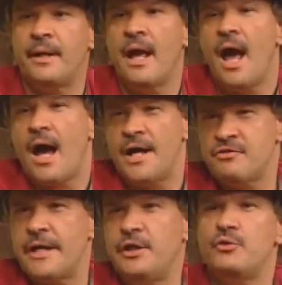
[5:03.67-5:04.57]
But I
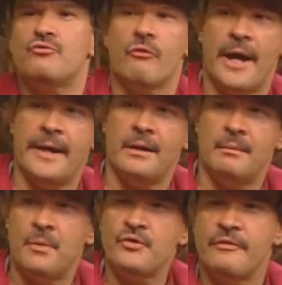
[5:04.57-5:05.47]
try to use rail.
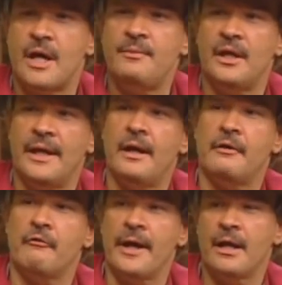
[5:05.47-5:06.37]
Most of the time, you can get
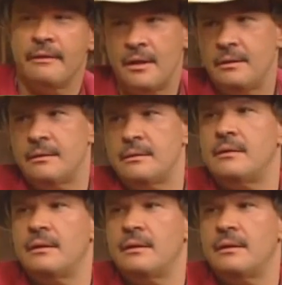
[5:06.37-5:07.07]
on a rail, and then